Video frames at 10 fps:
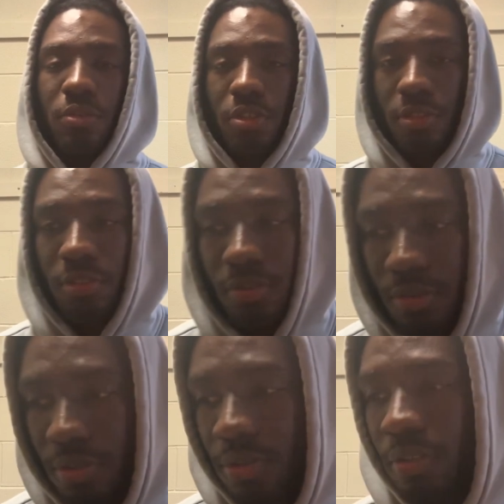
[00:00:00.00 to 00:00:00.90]
just
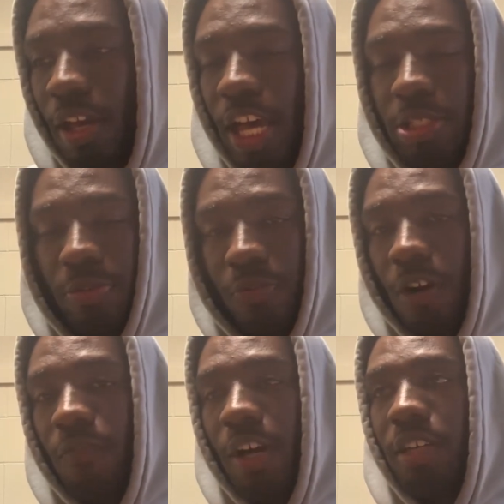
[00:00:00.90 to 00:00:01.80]
ask me
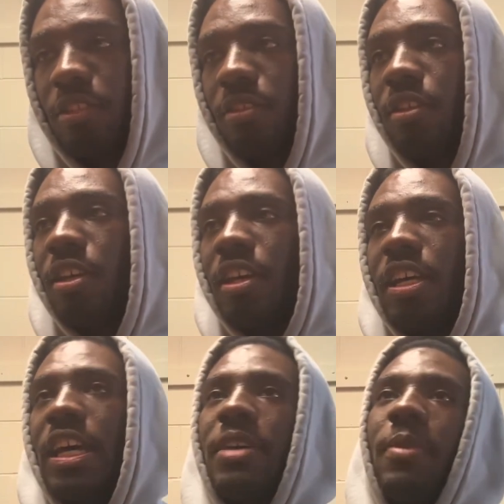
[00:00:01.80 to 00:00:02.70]
for advice, and
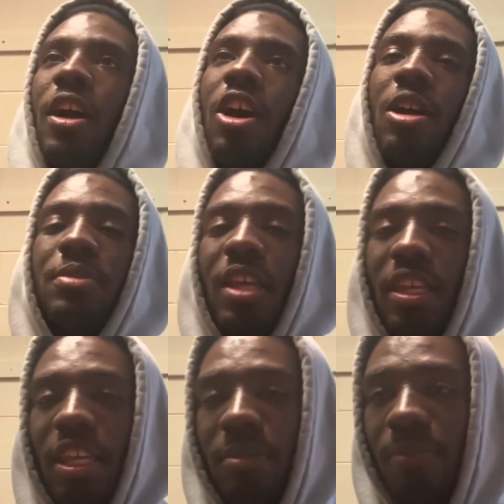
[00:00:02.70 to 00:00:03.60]
my arms
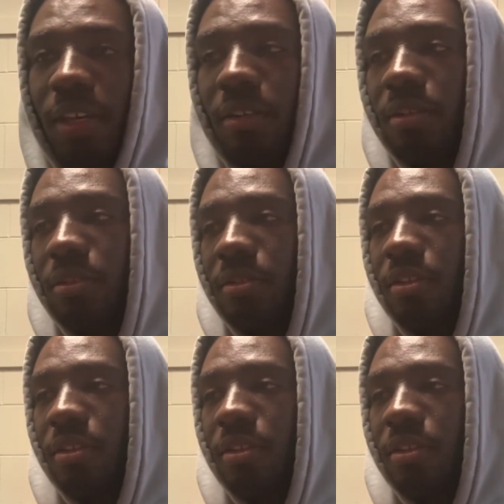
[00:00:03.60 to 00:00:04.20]
ain't getting bigger.